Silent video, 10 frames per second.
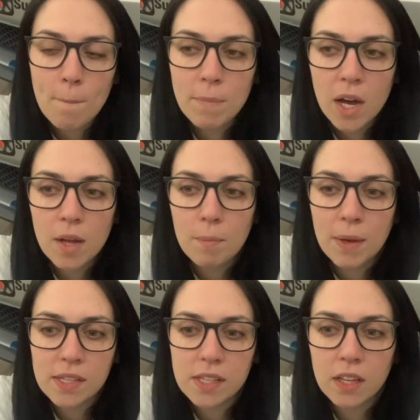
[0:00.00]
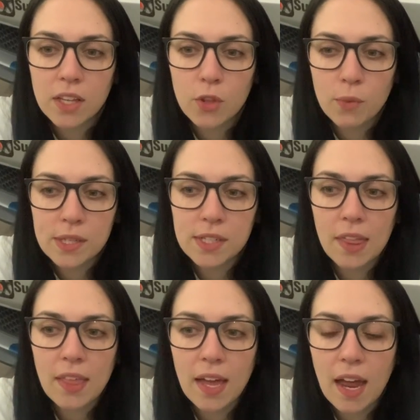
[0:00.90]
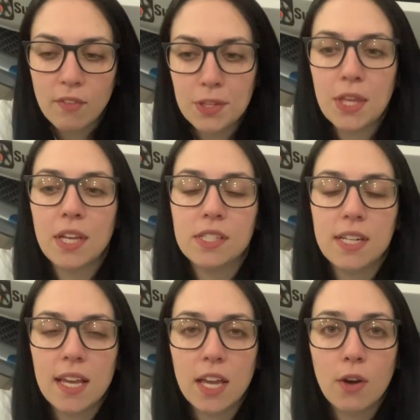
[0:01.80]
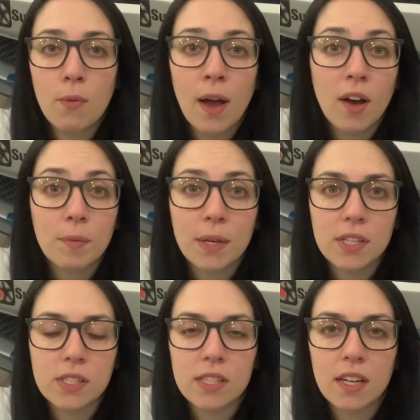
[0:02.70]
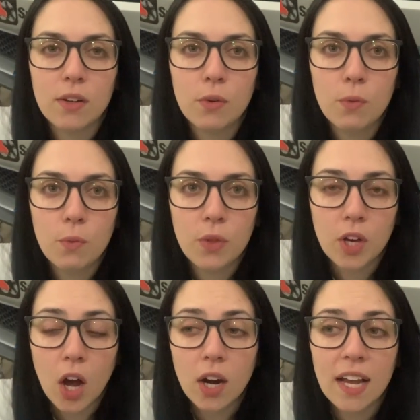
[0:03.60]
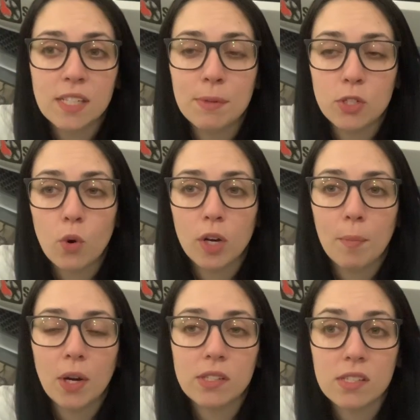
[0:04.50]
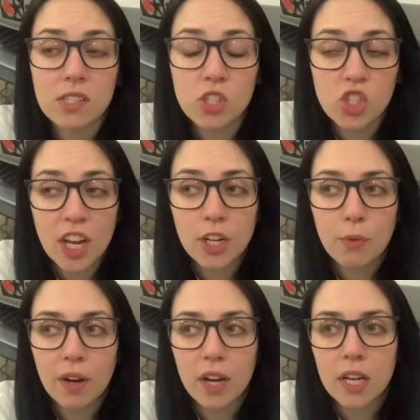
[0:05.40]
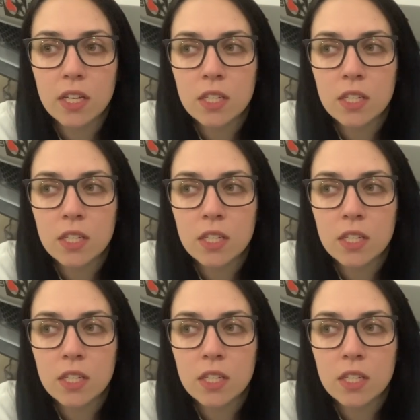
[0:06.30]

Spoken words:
But basically the reason that everything is taking a while, because the car has been torn apart since January,